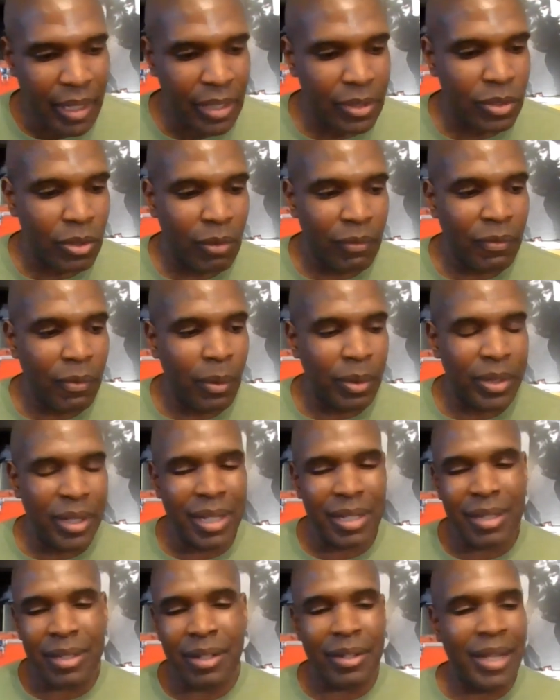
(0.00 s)
so forth,
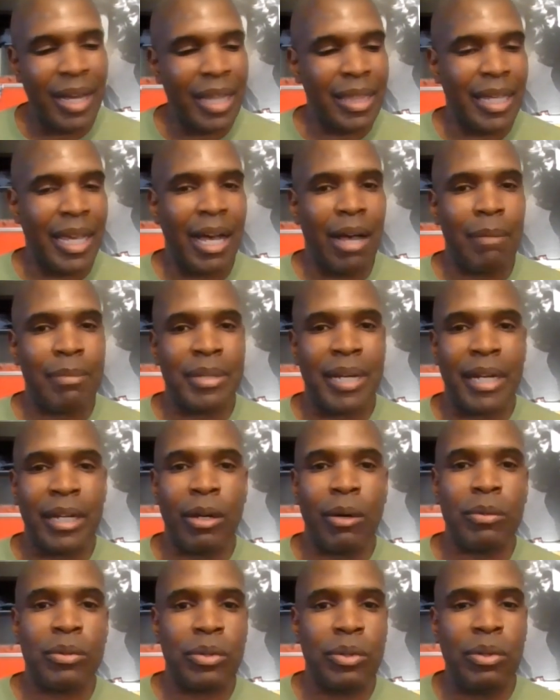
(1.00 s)
and they're not the albums I
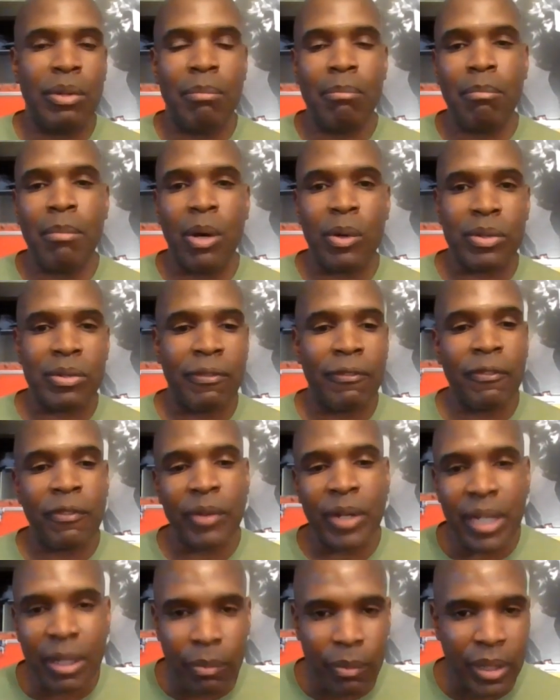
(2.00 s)
go to the most
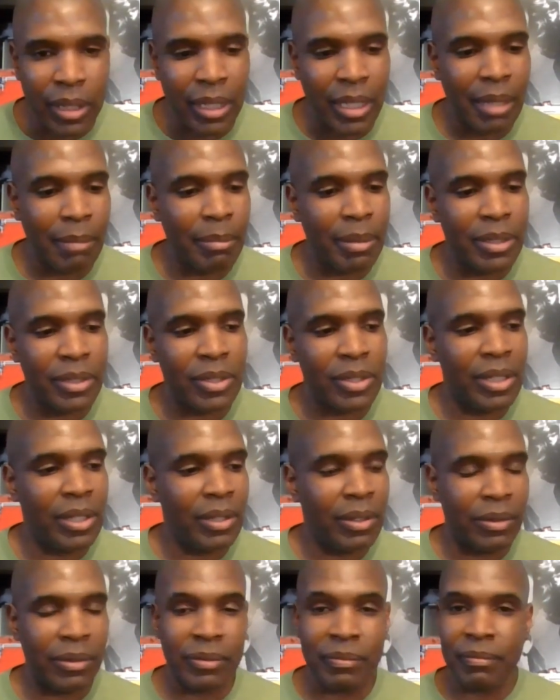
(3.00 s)
frequently, but
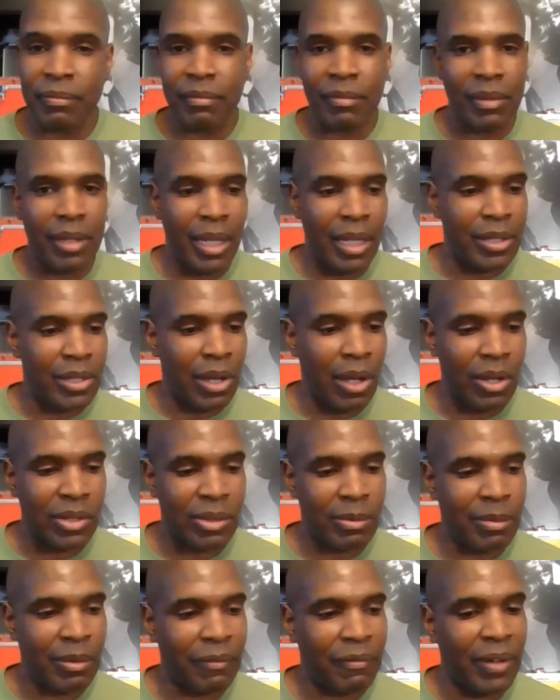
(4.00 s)
still, it's
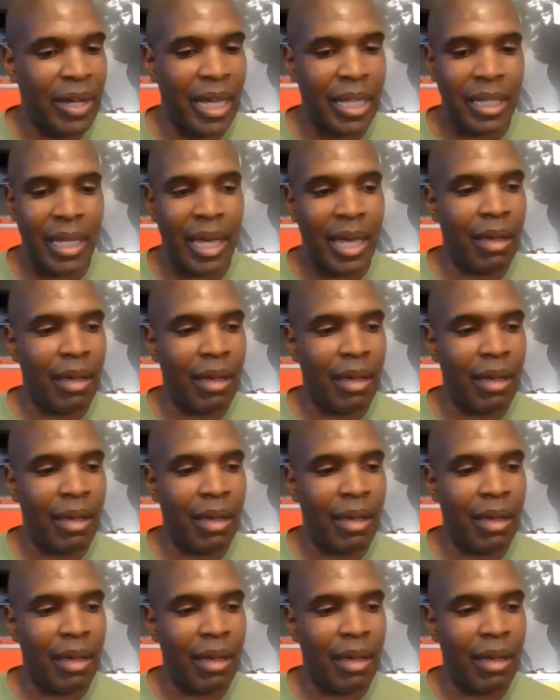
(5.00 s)
awesome to finally